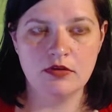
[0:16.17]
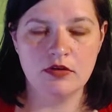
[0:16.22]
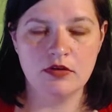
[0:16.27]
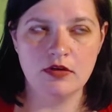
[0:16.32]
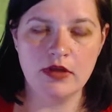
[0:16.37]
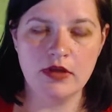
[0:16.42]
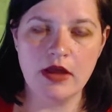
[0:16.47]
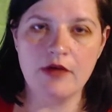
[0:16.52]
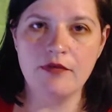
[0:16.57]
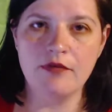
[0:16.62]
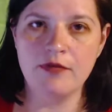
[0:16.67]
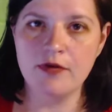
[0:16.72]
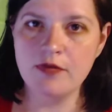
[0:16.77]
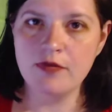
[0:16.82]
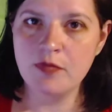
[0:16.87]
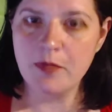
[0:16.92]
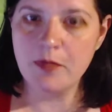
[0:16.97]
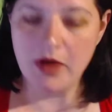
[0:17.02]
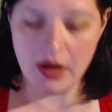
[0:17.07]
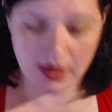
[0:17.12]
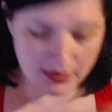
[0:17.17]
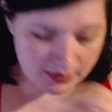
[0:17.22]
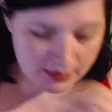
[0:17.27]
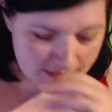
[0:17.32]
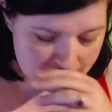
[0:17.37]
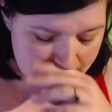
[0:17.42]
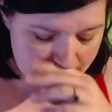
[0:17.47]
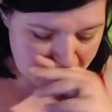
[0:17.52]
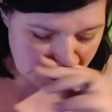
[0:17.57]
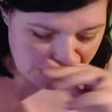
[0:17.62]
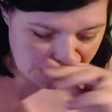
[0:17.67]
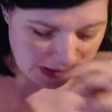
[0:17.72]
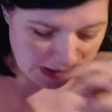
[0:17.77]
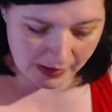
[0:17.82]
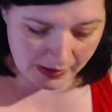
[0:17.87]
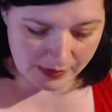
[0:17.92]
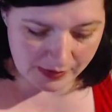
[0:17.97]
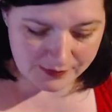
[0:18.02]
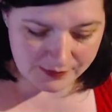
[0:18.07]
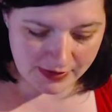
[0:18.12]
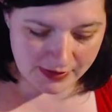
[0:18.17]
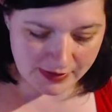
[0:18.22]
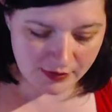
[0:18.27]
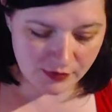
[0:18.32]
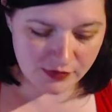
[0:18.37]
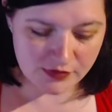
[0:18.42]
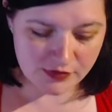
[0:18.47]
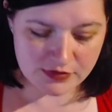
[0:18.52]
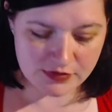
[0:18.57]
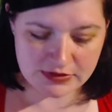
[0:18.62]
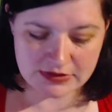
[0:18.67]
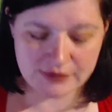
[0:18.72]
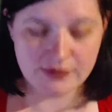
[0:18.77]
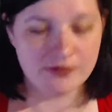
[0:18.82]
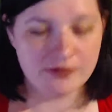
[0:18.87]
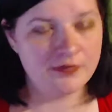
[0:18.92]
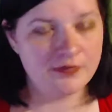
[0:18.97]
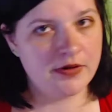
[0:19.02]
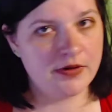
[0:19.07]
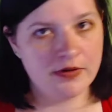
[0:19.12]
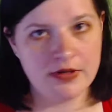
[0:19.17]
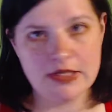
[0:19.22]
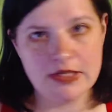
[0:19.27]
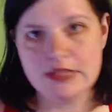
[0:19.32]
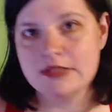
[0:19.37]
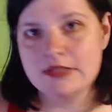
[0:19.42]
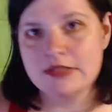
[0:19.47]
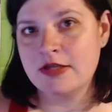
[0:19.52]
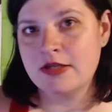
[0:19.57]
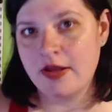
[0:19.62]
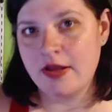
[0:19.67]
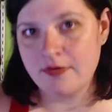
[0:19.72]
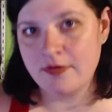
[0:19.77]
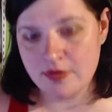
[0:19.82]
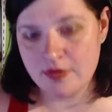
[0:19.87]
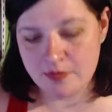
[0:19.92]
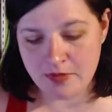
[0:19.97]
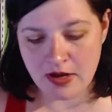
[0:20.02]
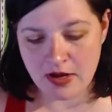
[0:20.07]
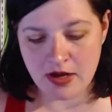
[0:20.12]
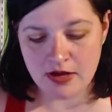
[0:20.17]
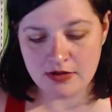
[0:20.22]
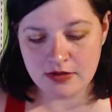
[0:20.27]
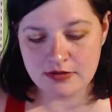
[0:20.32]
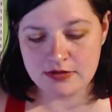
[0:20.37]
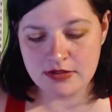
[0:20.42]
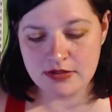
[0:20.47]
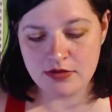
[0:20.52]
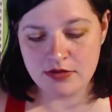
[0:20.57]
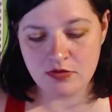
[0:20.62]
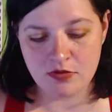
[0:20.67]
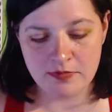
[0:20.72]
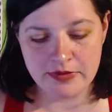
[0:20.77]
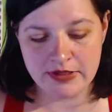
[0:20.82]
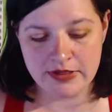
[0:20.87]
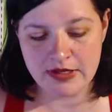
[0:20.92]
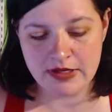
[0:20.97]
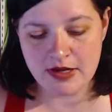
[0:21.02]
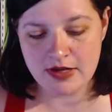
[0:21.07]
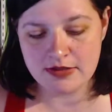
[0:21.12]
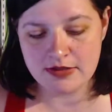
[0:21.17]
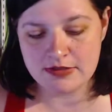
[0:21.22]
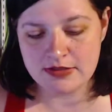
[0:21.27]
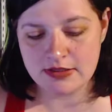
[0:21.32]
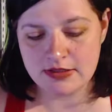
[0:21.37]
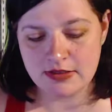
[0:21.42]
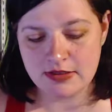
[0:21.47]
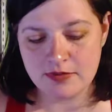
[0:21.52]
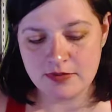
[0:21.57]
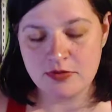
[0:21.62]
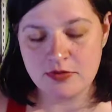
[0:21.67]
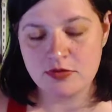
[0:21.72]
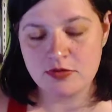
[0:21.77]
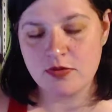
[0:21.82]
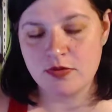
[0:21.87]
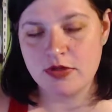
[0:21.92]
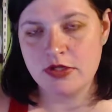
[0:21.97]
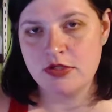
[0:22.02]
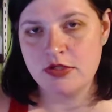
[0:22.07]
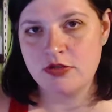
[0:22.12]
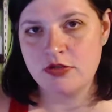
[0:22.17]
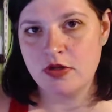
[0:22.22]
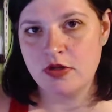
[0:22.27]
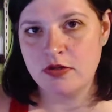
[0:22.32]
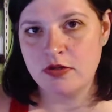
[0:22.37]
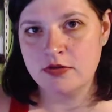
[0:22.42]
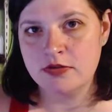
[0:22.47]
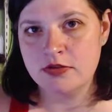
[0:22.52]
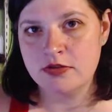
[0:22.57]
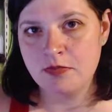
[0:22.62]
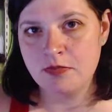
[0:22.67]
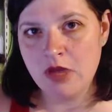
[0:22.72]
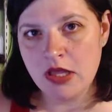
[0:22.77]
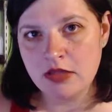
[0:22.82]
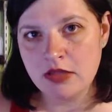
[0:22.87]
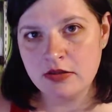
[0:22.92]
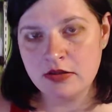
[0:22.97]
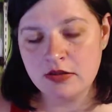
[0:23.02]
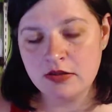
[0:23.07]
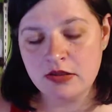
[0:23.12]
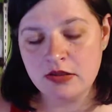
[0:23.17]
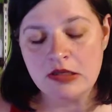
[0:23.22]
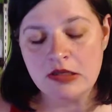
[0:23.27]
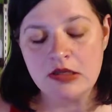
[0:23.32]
Yeah, fifth box. I know there's different variants on every box. They normally cost, I think, about $22 a month.